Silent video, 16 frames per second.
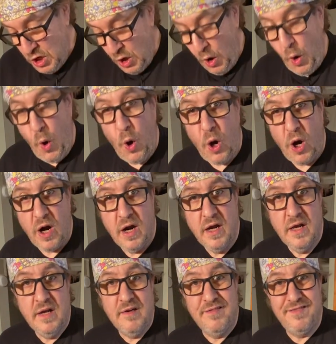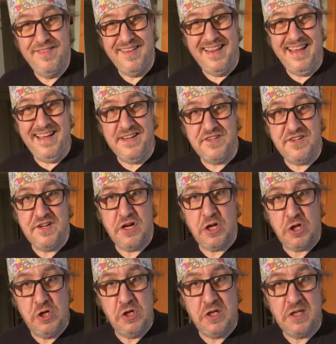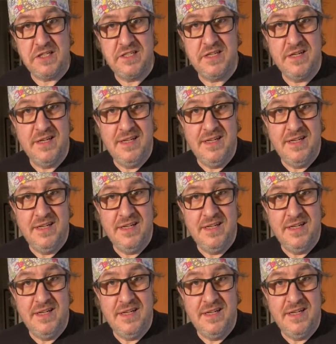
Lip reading: Or fillets that are cooked